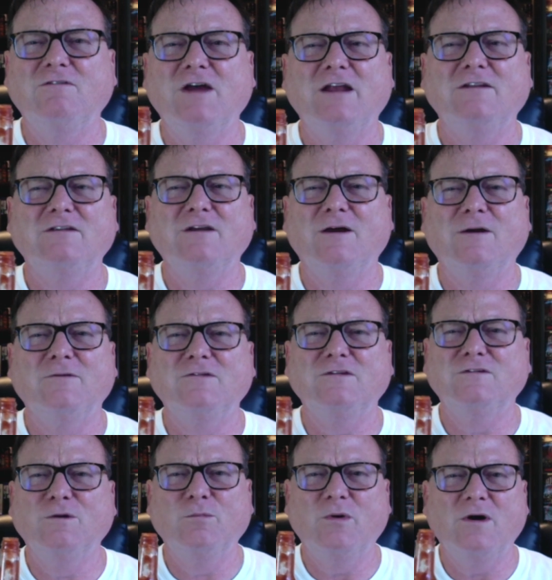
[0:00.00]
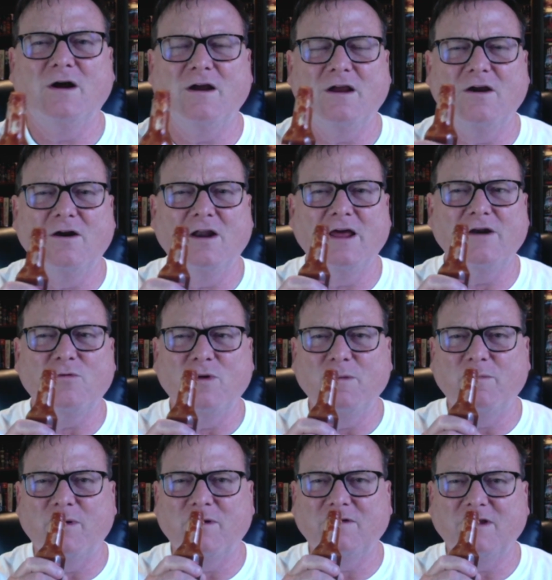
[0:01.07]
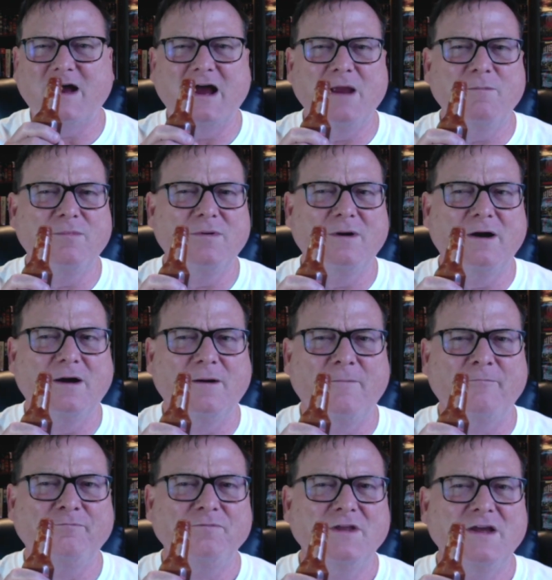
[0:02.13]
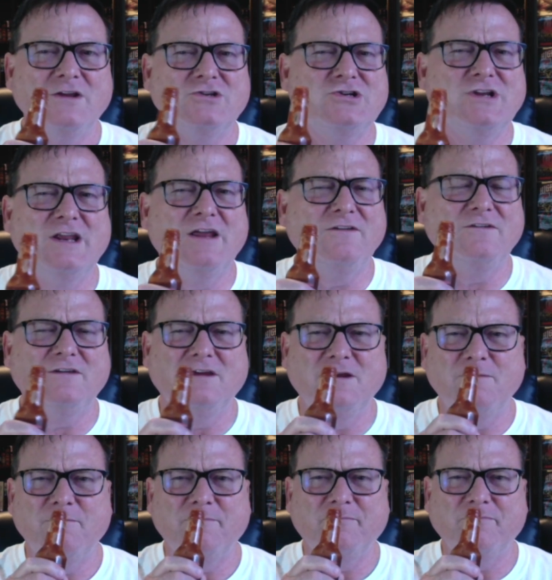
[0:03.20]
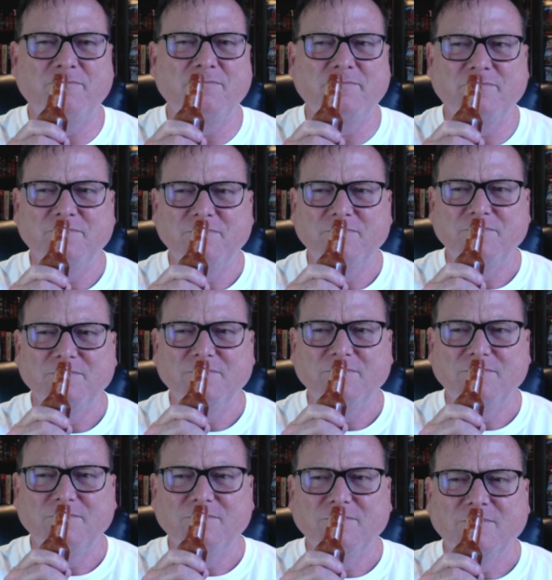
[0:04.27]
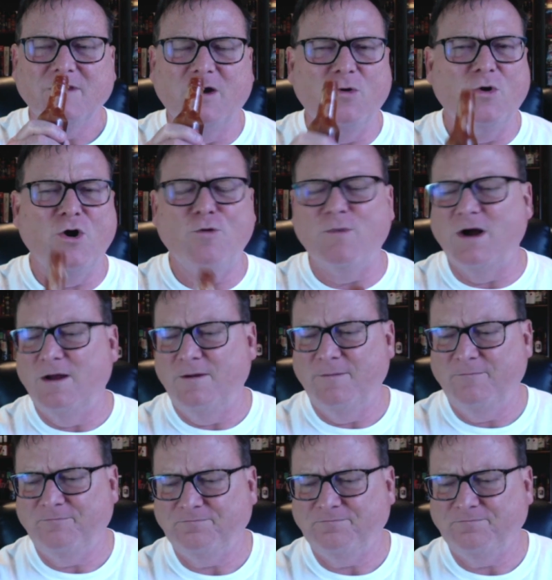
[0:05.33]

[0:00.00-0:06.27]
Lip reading: that super hot Carolina Reaper type chinensy aroma.